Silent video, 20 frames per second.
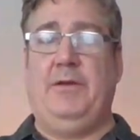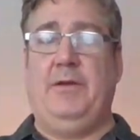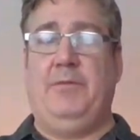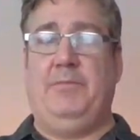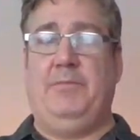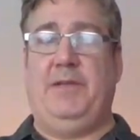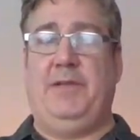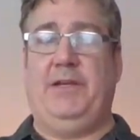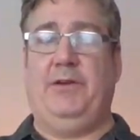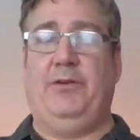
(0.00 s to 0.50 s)

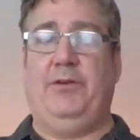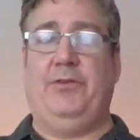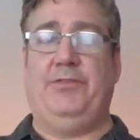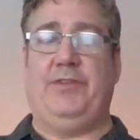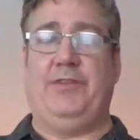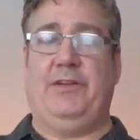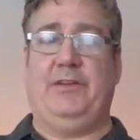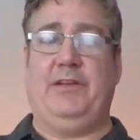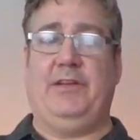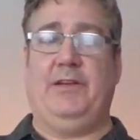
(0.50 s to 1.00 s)
meals,
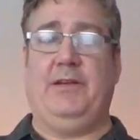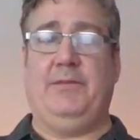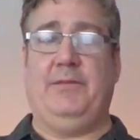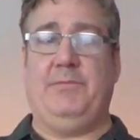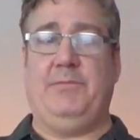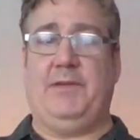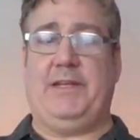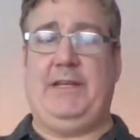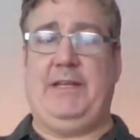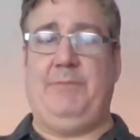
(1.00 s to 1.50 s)
and to
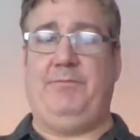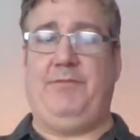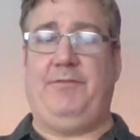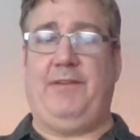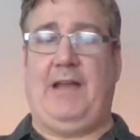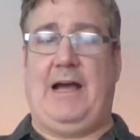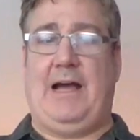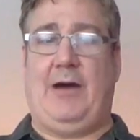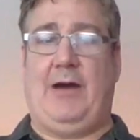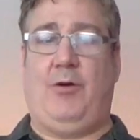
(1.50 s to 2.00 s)
keep
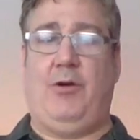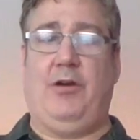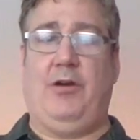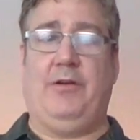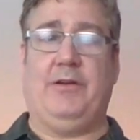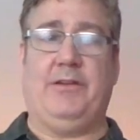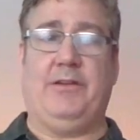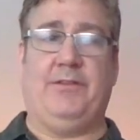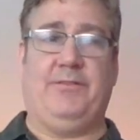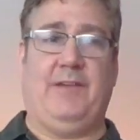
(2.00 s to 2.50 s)
flour,
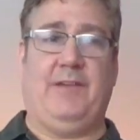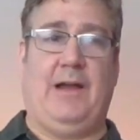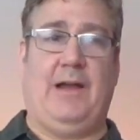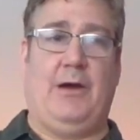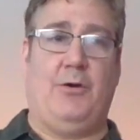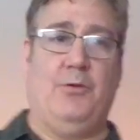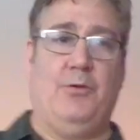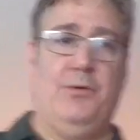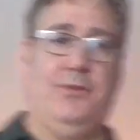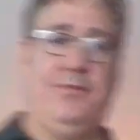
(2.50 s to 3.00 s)
because
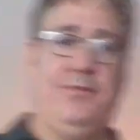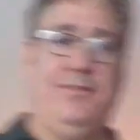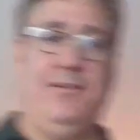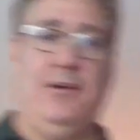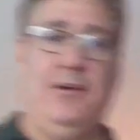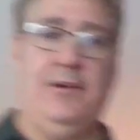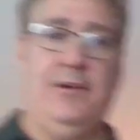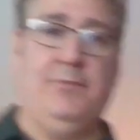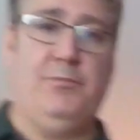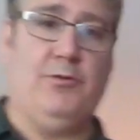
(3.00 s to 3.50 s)
flour was
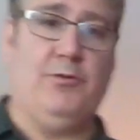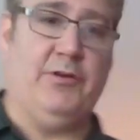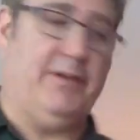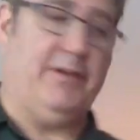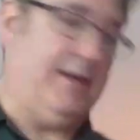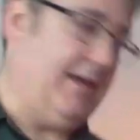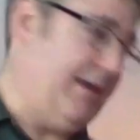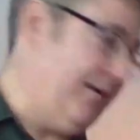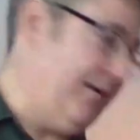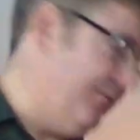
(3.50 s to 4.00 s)
very important to
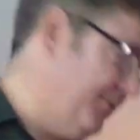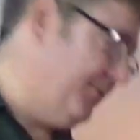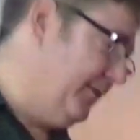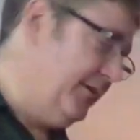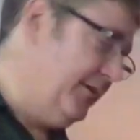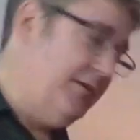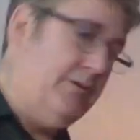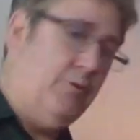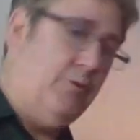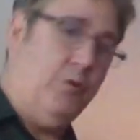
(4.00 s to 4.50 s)
have,
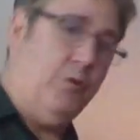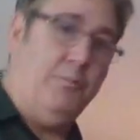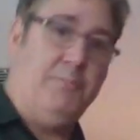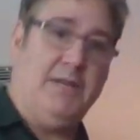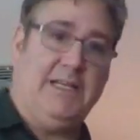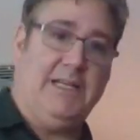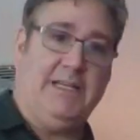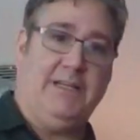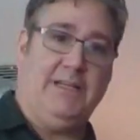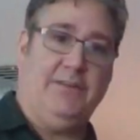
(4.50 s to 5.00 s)
or
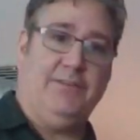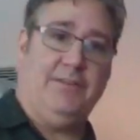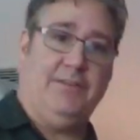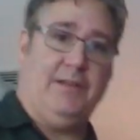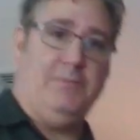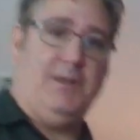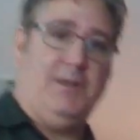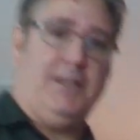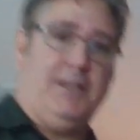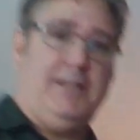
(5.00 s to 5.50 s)
beans. They
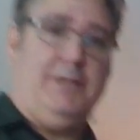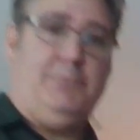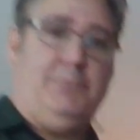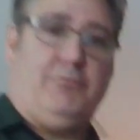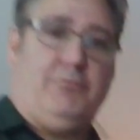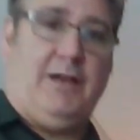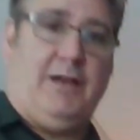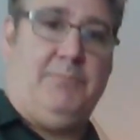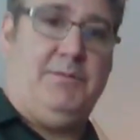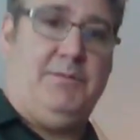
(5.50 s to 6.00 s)
might keep dried